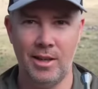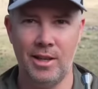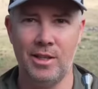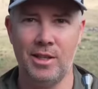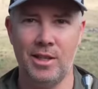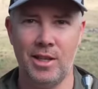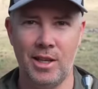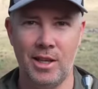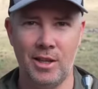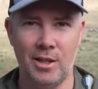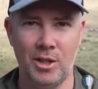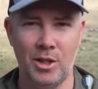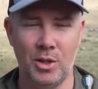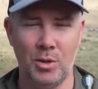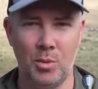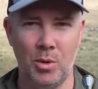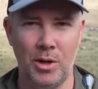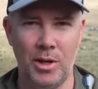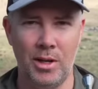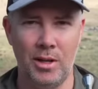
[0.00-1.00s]
This thing is
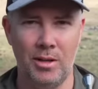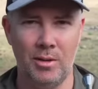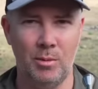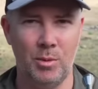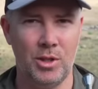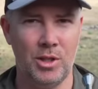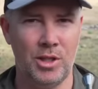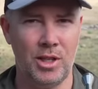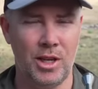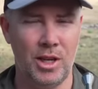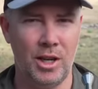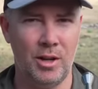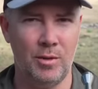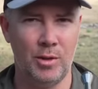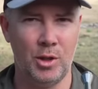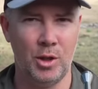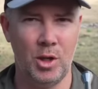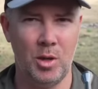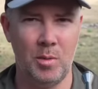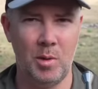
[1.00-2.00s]
sweet and was sent
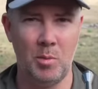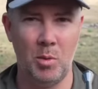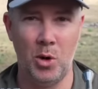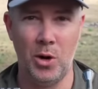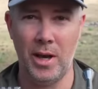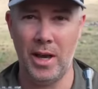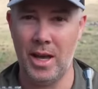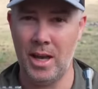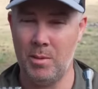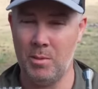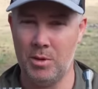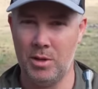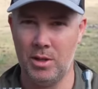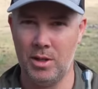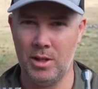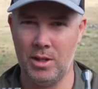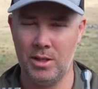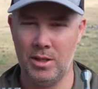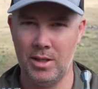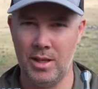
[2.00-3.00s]
over to me by
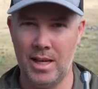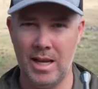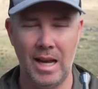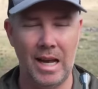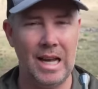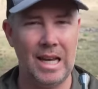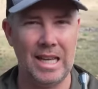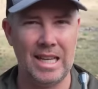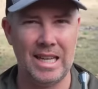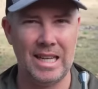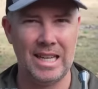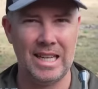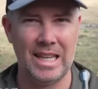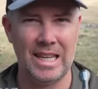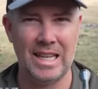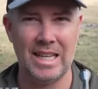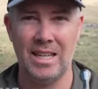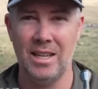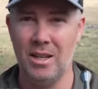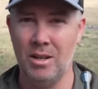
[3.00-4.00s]
MDT,
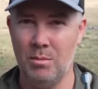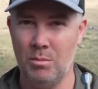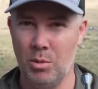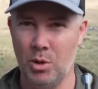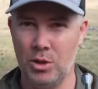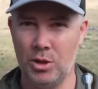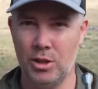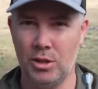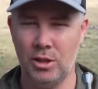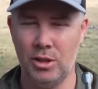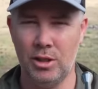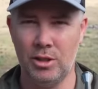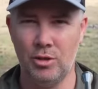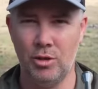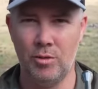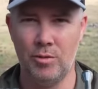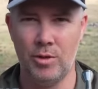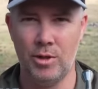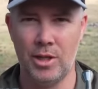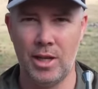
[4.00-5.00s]
aka Modular
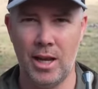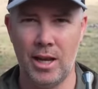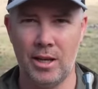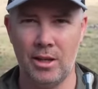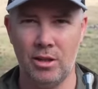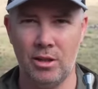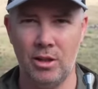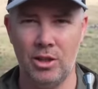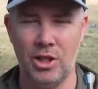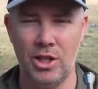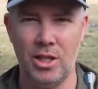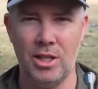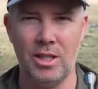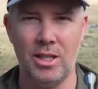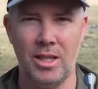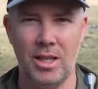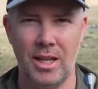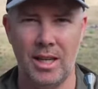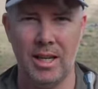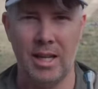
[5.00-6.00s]
Driven
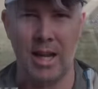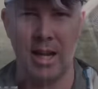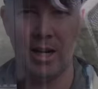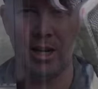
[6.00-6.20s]
Technologies in